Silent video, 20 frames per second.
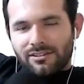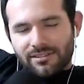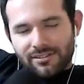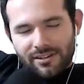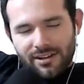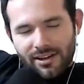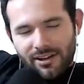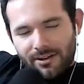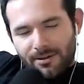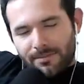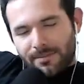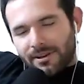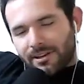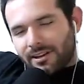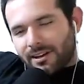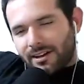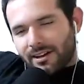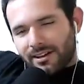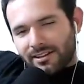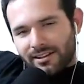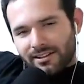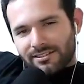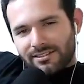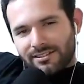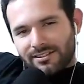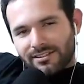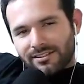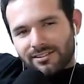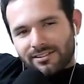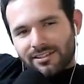Oh my
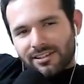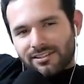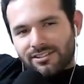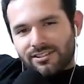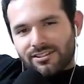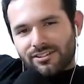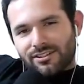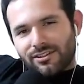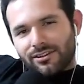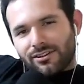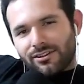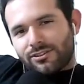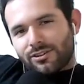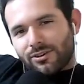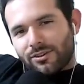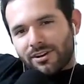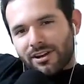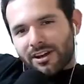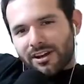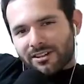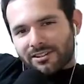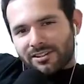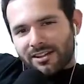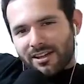god, that's just good Tony